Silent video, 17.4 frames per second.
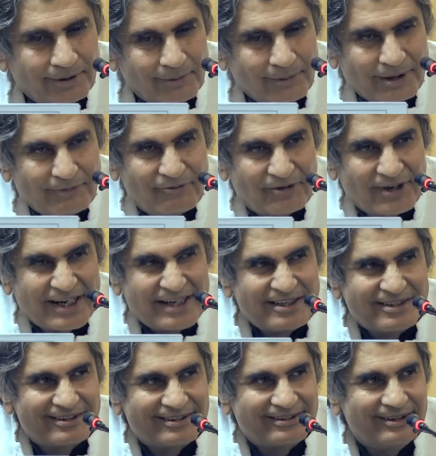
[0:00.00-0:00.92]
Well,
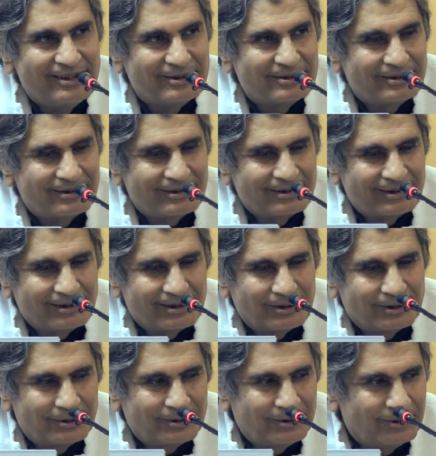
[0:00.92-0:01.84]
friends, this
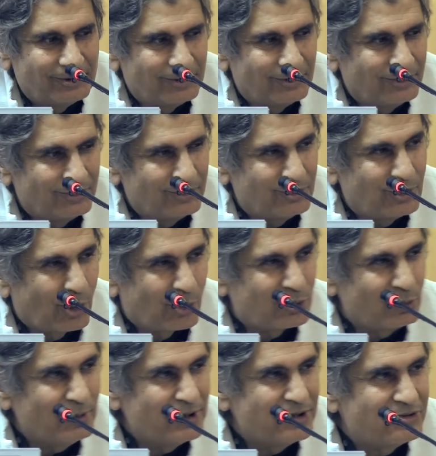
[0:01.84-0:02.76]

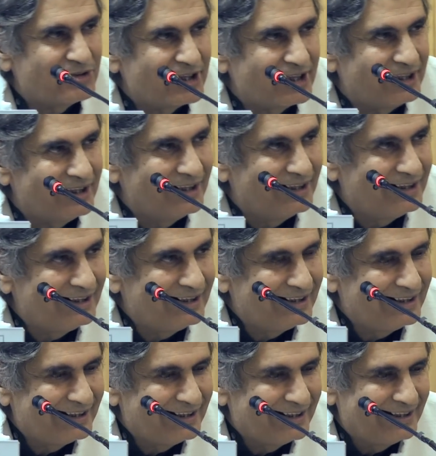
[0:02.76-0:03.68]
documentary,
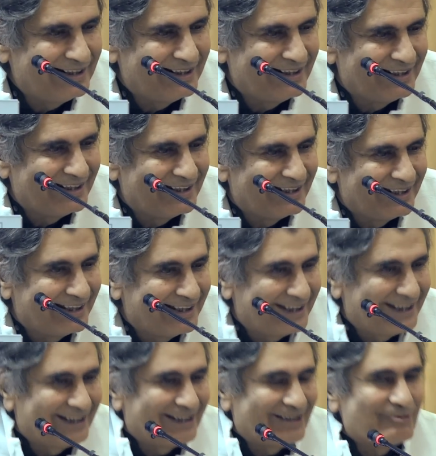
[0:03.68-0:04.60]

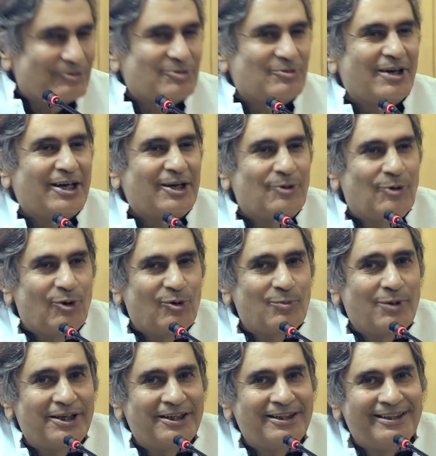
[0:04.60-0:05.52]
it was very good,
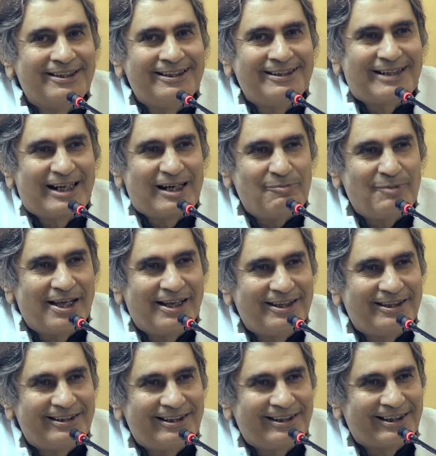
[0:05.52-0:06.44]
but it didn't tell me
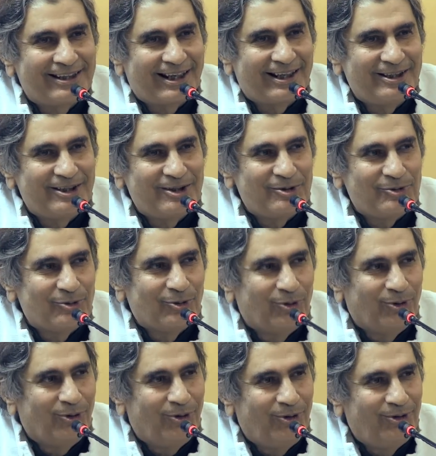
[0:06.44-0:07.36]
anything that I didn't
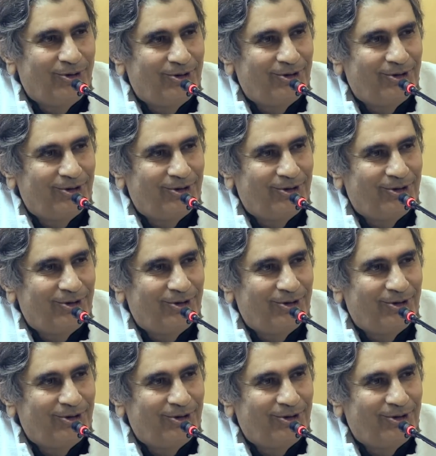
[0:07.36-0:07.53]
know.